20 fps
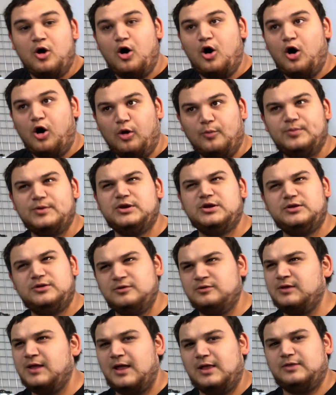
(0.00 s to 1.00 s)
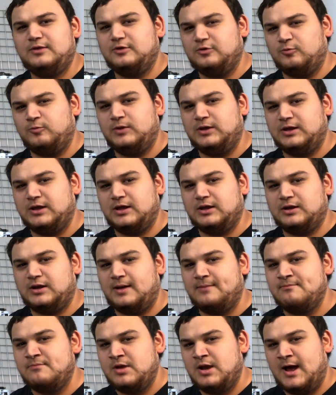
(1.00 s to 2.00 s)
Hoping to do that this weekend.
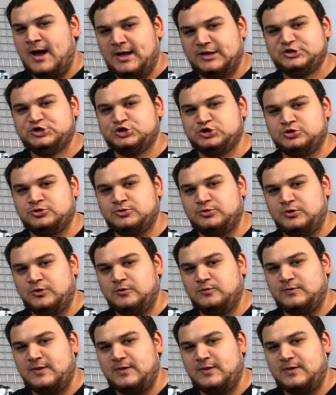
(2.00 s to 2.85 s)
I'm not sure, though.